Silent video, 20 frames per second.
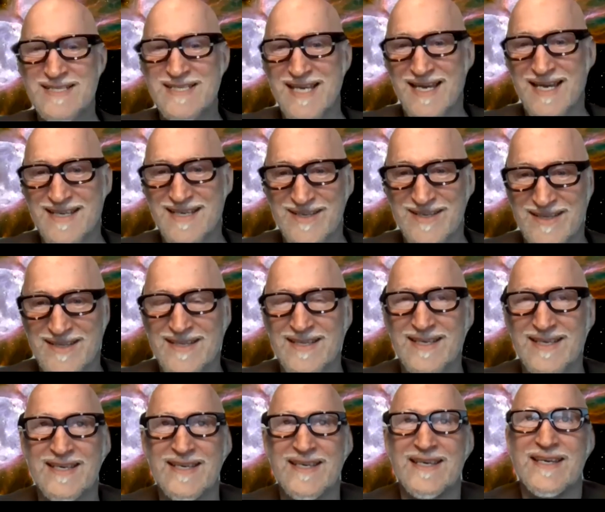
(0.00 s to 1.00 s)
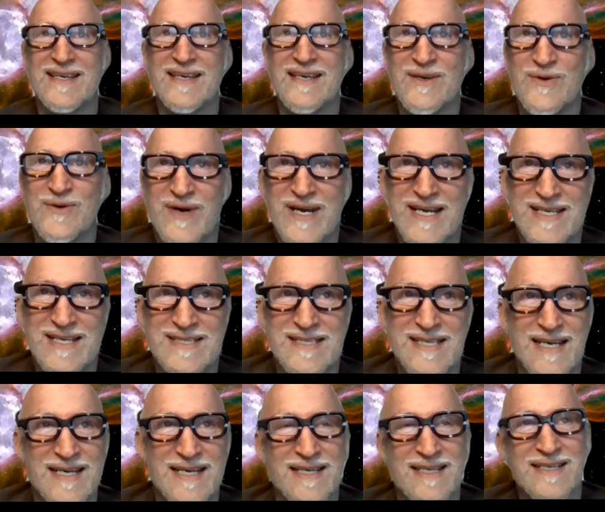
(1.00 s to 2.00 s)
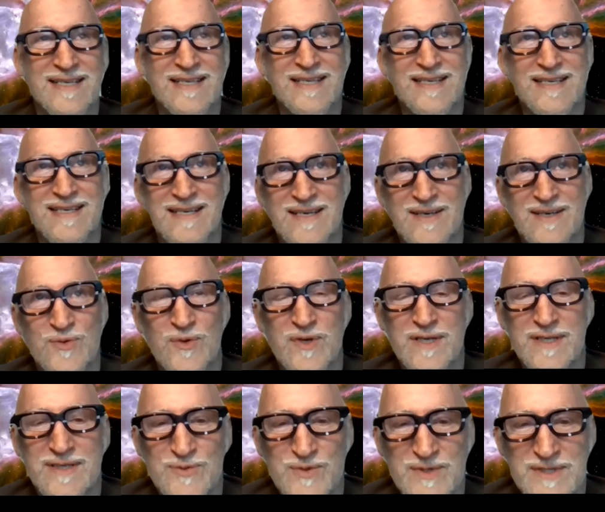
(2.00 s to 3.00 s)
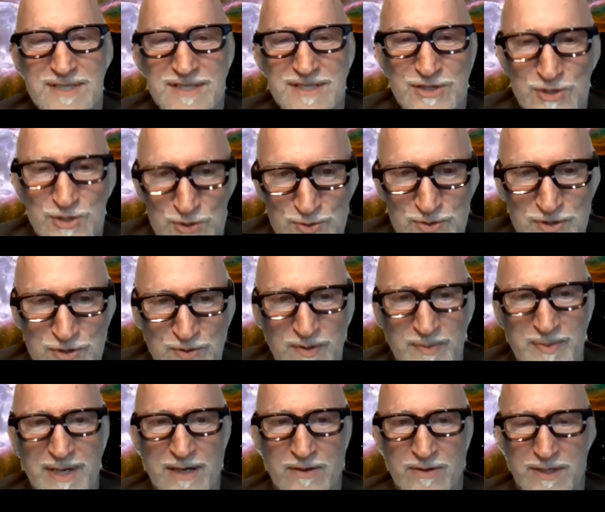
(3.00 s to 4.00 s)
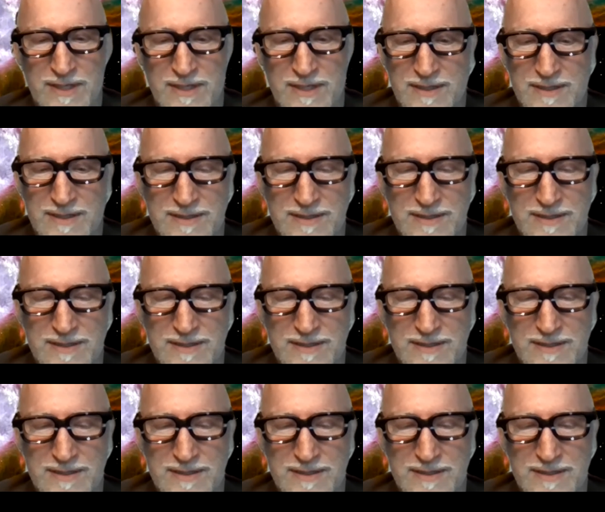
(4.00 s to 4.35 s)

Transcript: a second. Wait a second. What what did you do about it?